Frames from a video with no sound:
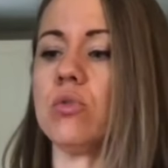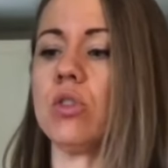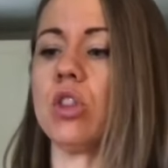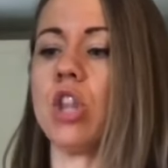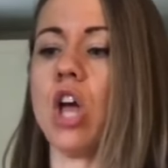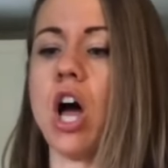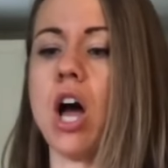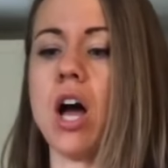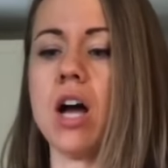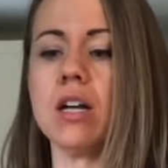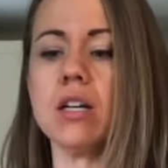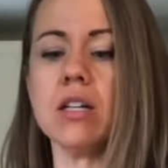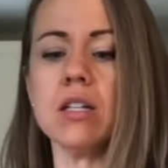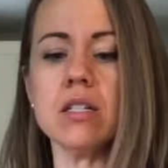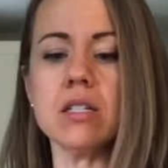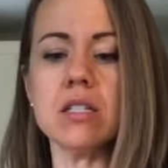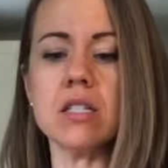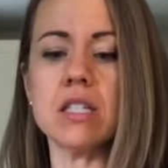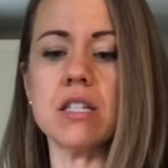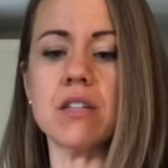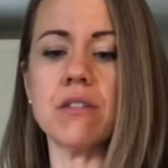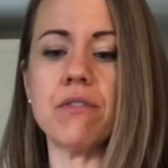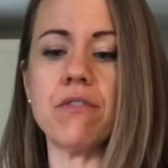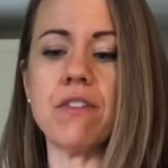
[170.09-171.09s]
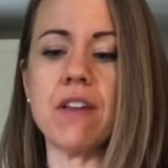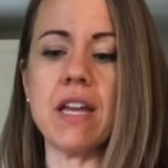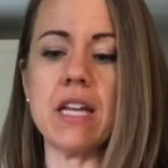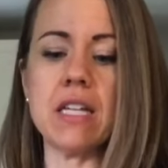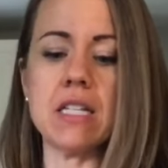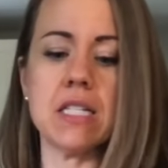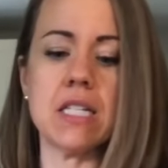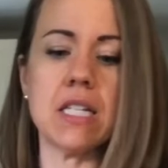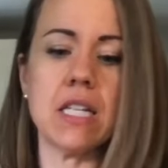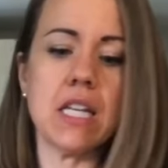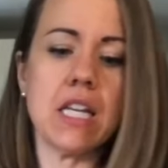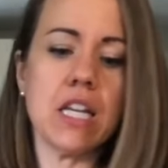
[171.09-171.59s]
long to fit
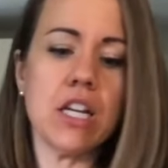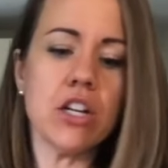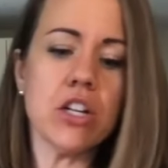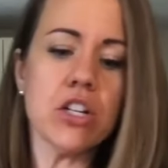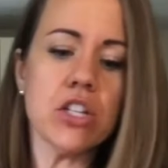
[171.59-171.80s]
into here,